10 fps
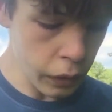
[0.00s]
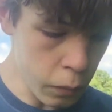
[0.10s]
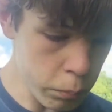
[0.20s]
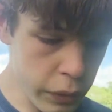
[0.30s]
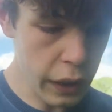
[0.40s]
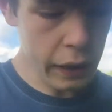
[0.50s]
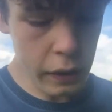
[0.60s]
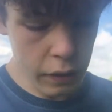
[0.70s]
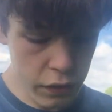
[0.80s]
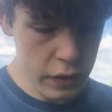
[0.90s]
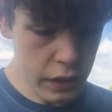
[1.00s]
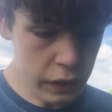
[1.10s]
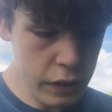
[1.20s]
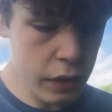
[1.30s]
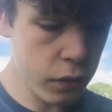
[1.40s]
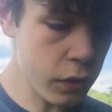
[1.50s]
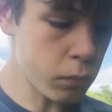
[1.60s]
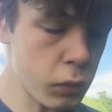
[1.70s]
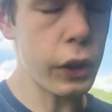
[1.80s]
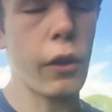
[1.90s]
then if it's negative,
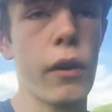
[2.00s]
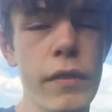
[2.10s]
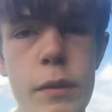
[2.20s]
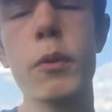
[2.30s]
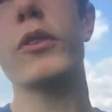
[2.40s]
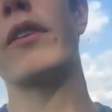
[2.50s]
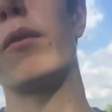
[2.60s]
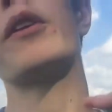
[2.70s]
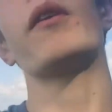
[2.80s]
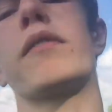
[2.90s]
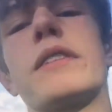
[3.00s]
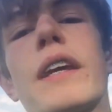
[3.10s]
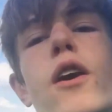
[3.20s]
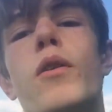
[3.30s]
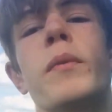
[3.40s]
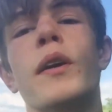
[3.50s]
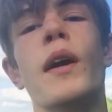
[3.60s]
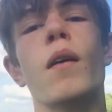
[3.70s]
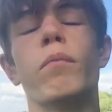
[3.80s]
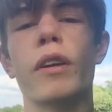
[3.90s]
well no, if it's positive, we do have to stay at home,
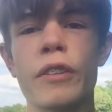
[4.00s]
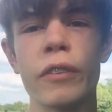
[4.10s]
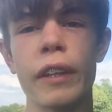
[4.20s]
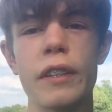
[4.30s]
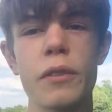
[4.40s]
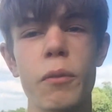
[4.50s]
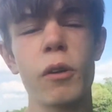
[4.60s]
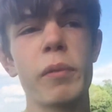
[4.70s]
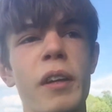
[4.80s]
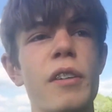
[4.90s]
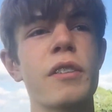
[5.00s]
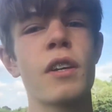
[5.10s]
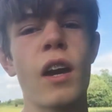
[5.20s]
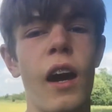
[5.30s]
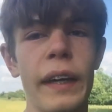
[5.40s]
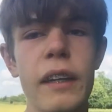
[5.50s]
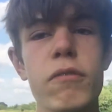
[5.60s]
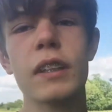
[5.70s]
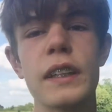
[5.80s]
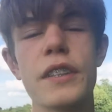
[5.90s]
but it's not the end of the world, because I get
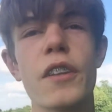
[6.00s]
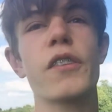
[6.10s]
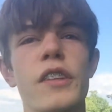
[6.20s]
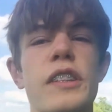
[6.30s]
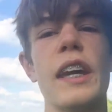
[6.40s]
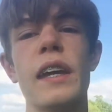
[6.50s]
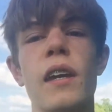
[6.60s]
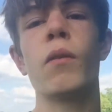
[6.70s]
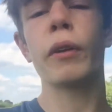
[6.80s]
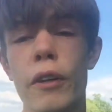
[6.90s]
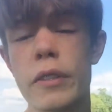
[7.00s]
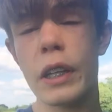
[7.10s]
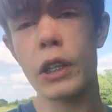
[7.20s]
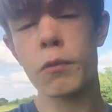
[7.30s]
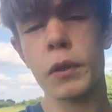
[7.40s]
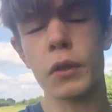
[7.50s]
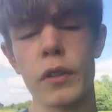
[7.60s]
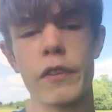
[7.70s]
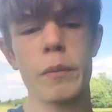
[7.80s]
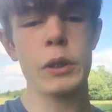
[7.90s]
released the day we're going to Cuttlebrook Koi
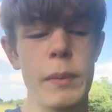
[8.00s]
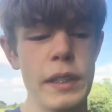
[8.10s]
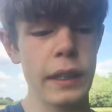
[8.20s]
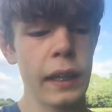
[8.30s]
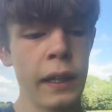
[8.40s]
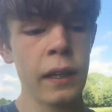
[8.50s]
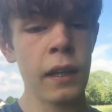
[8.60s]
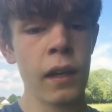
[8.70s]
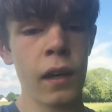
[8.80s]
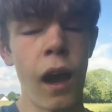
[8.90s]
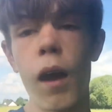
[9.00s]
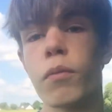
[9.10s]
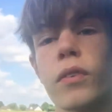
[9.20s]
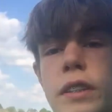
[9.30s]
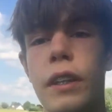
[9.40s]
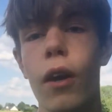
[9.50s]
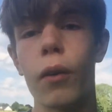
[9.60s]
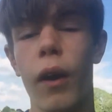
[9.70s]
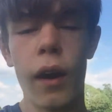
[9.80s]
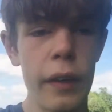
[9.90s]
Farm. So basically, I'm free to go.
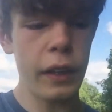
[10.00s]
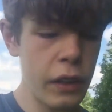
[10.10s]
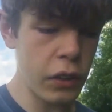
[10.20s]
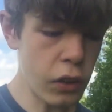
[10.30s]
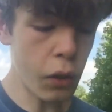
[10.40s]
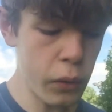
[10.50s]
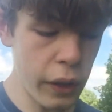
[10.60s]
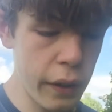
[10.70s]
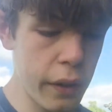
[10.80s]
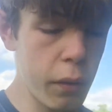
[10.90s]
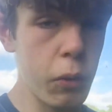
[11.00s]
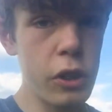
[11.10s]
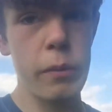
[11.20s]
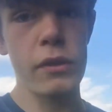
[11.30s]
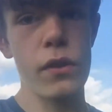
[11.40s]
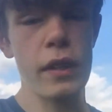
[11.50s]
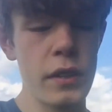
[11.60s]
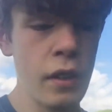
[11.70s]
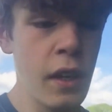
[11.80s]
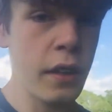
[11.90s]
I can go there, which would be great,
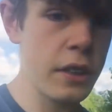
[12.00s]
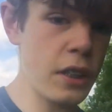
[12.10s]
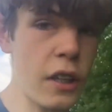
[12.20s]
because that's like